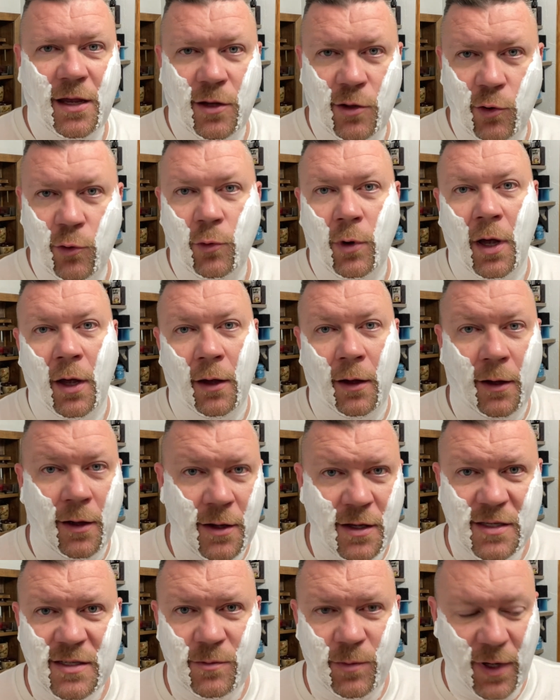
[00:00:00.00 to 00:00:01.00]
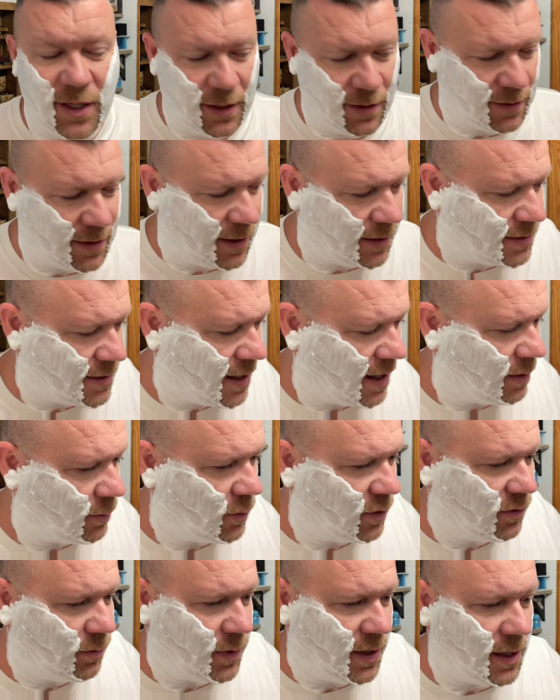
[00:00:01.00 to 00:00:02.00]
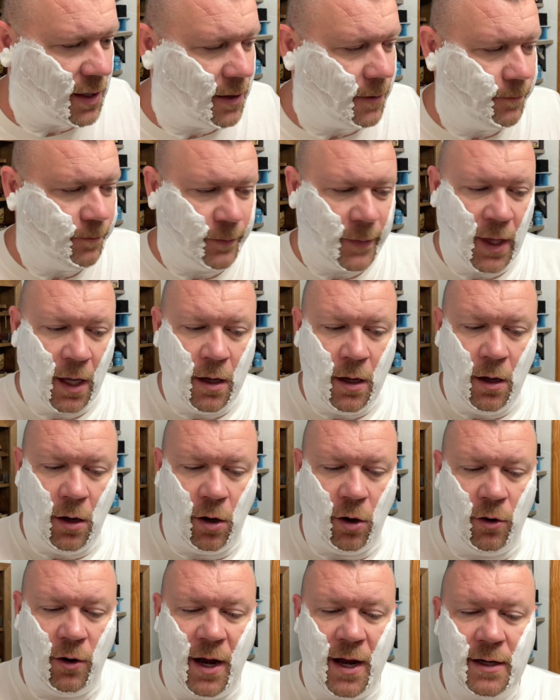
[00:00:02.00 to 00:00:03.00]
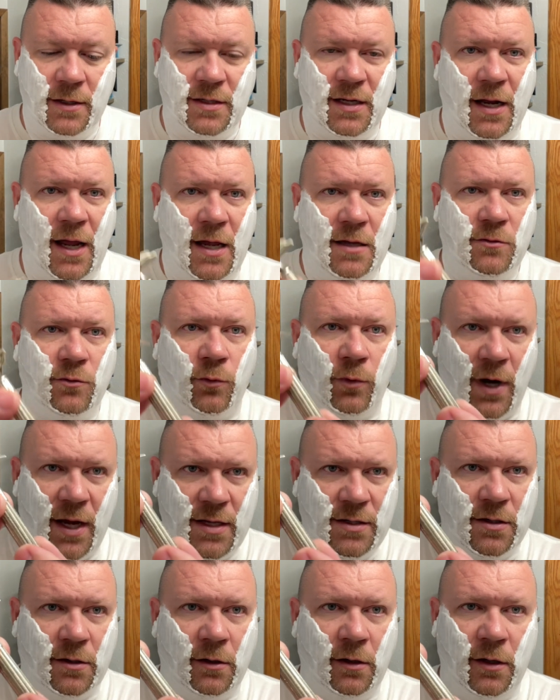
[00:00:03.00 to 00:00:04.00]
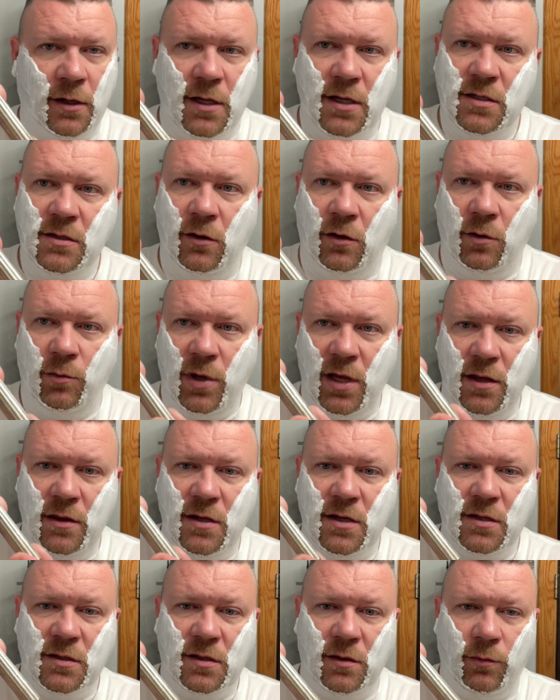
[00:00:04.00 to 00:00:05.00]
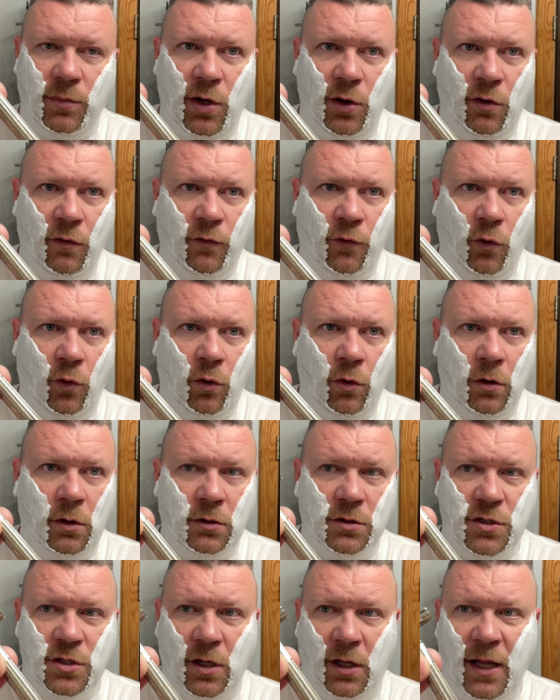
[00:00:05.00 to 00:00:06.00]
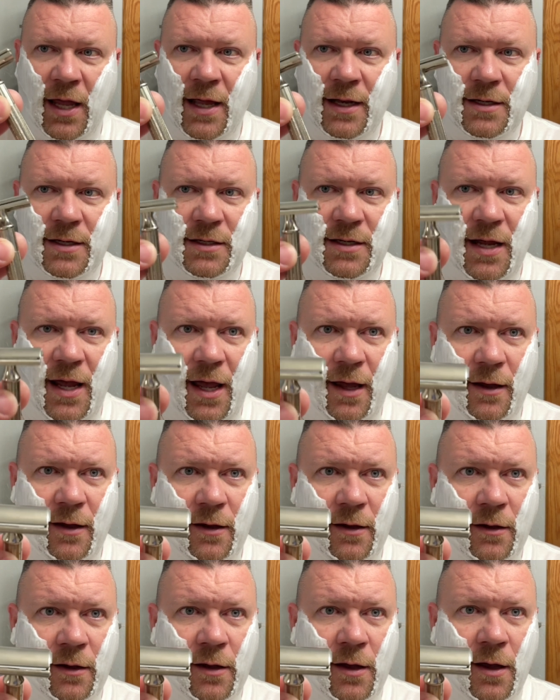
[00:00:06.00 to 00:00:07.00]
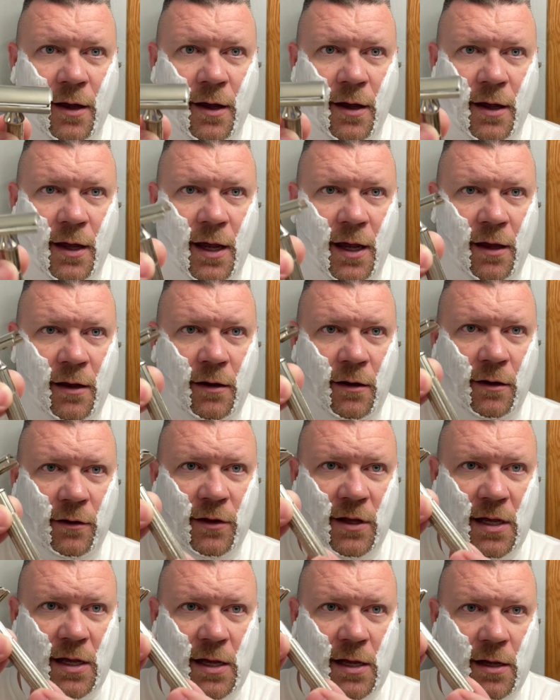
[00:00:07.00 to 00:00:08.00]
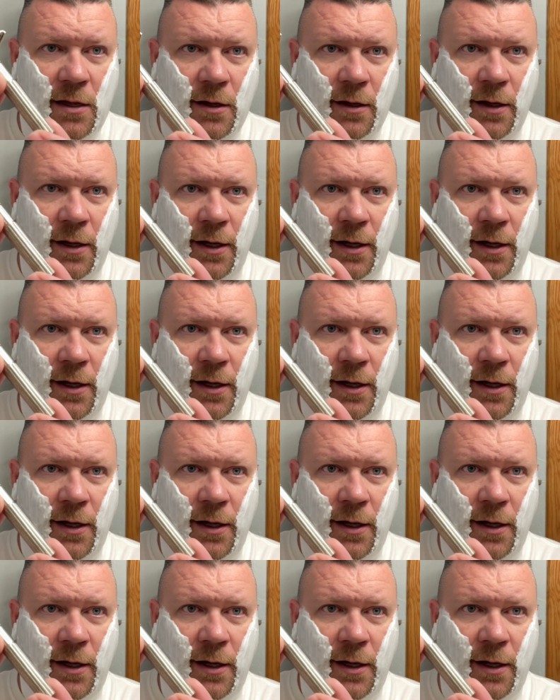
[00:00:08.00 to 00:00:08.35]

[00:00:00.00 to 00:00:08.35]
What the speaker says: you spending that time with me. All right, today's razor is going to be this beautiful Gillette Tech, and the